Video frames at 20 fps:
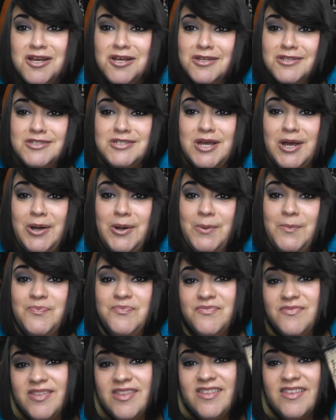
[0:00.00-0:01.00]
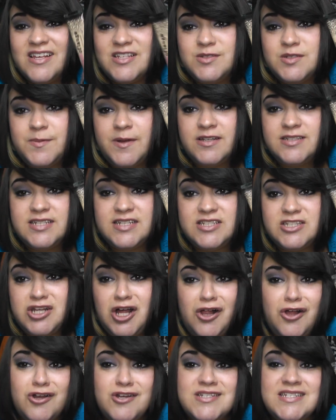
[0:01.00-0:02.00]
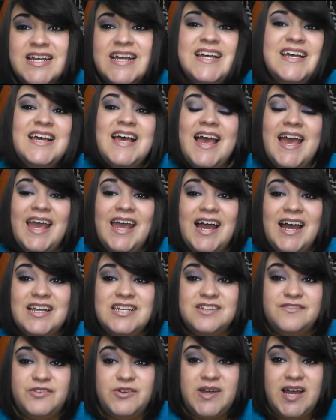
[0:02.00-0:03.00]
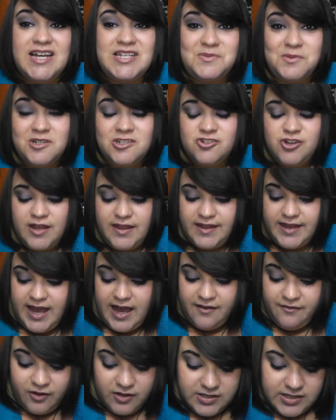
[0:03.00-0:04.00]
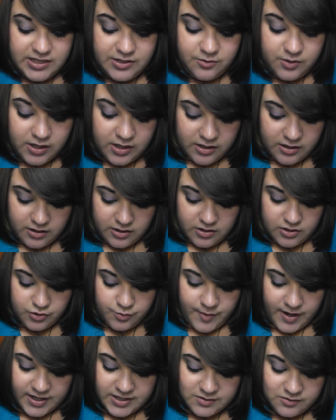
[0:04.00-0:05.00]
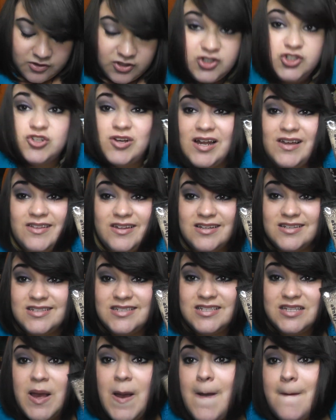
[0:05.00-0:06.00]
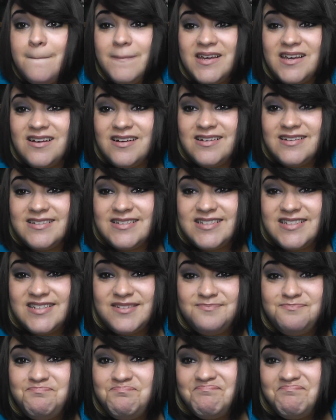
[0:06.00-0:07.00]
So this is about $6, and if you guys want to try the Kat Von D one, you might as well just try this because